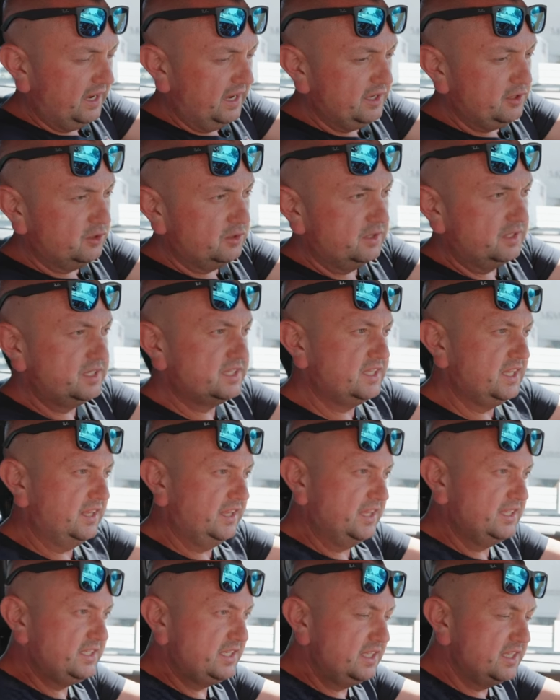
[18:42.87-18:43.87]
I don't understand.
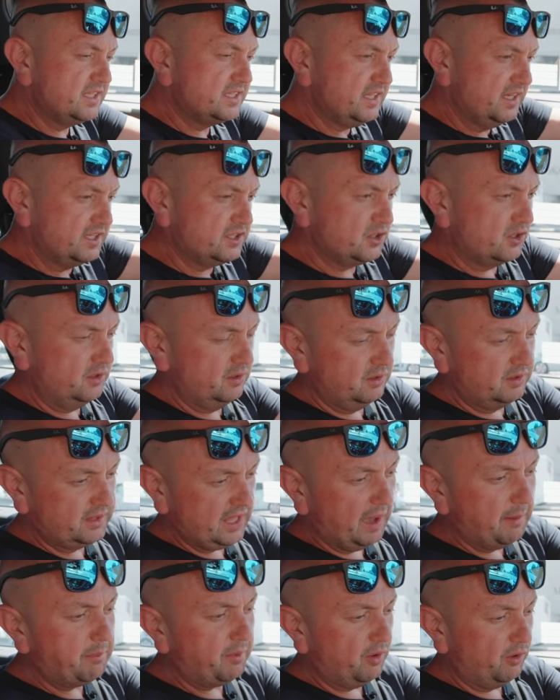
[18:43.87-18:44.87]
I see the sensor on the top